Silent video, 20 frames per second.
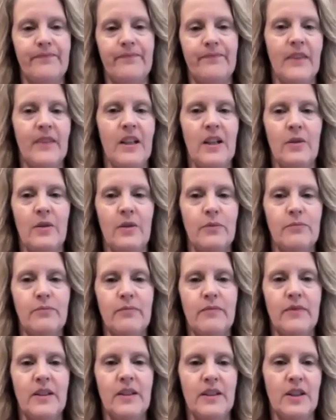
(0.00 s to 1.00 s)

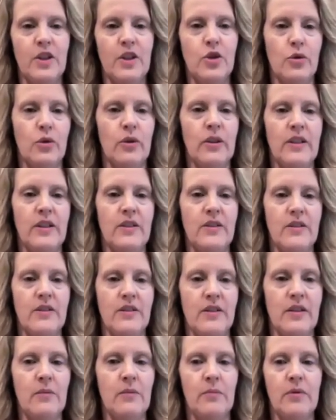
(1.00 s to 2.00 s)
that the joint is
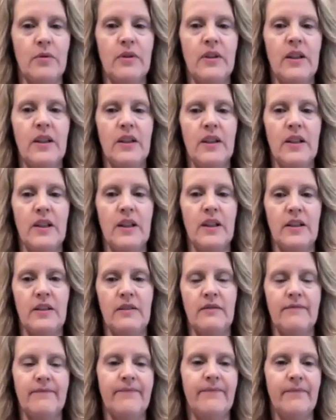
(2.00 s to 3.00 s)

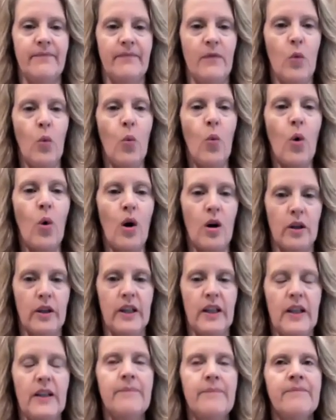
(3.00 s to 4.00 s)
completely
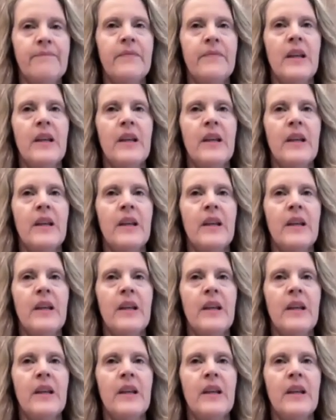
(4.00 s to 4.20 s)
wonky.